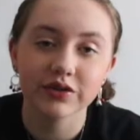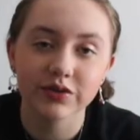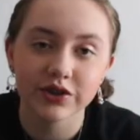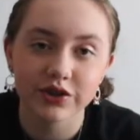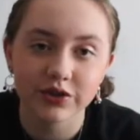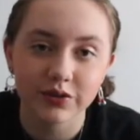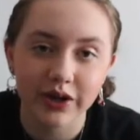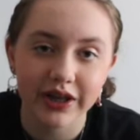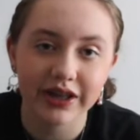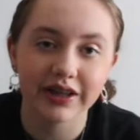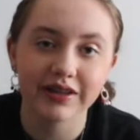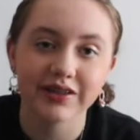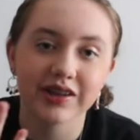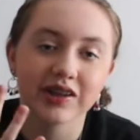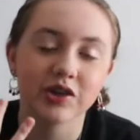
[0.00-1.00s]
you do
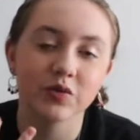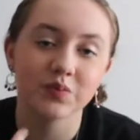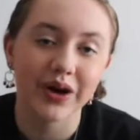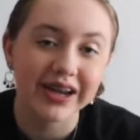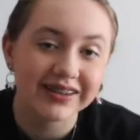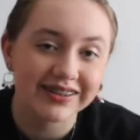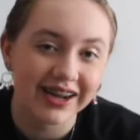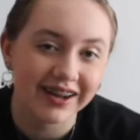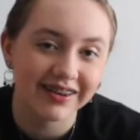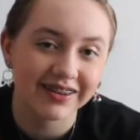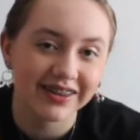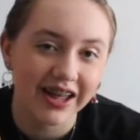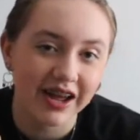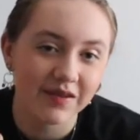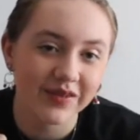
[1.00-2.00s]
is you bite down
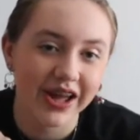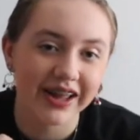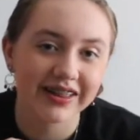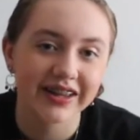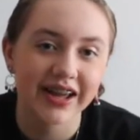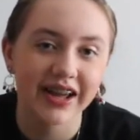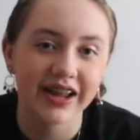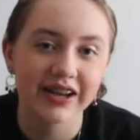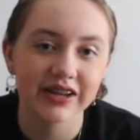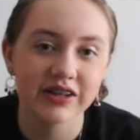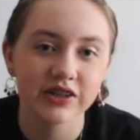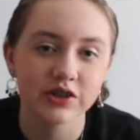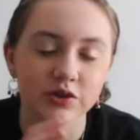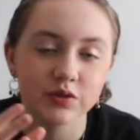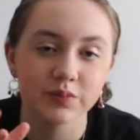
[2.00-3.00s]
on them and then
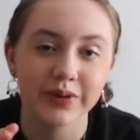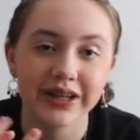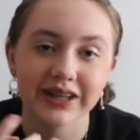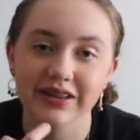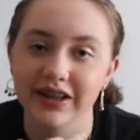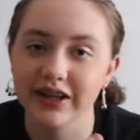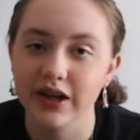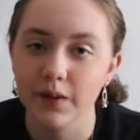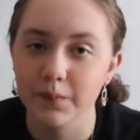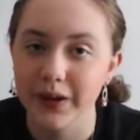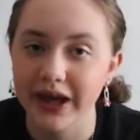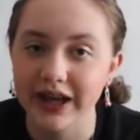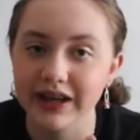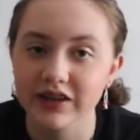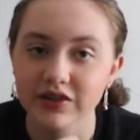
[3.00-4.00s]
you make like a
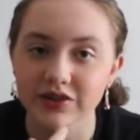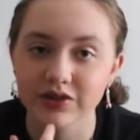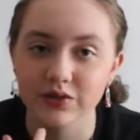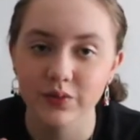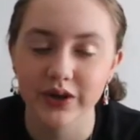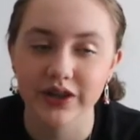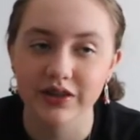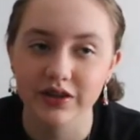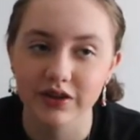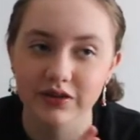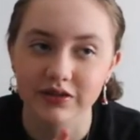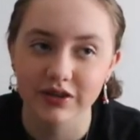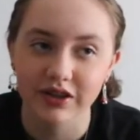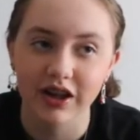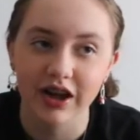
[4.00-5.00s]
paste with your
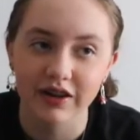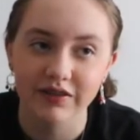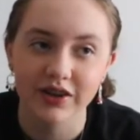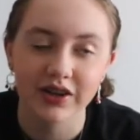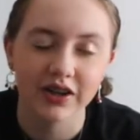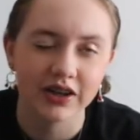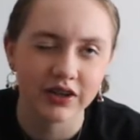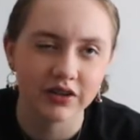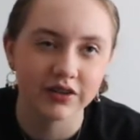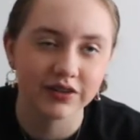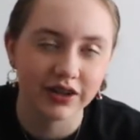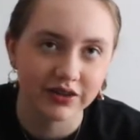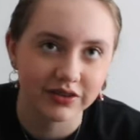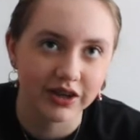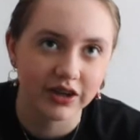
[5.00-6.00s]
saliva. I know it
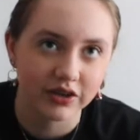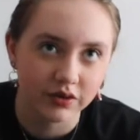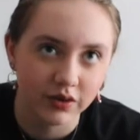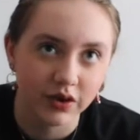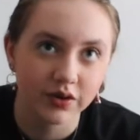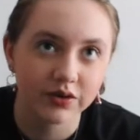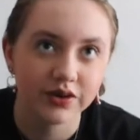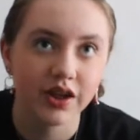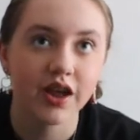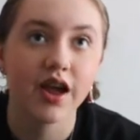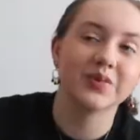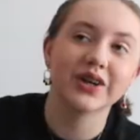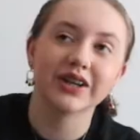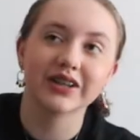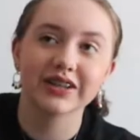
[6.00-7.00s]
sounds kind of gross,
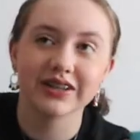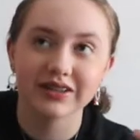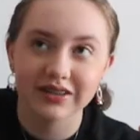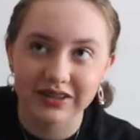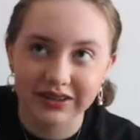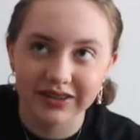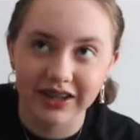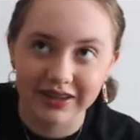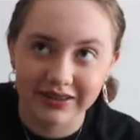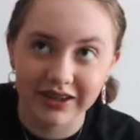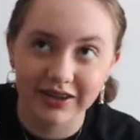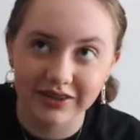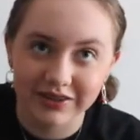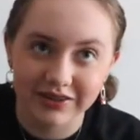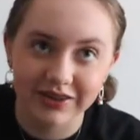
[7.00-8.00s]
but that's
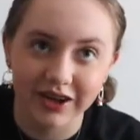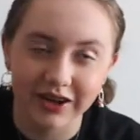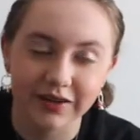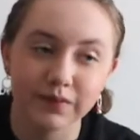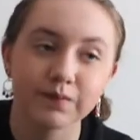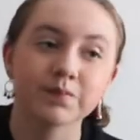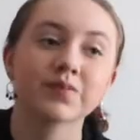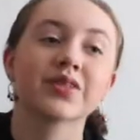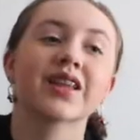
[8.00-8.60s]
how it's done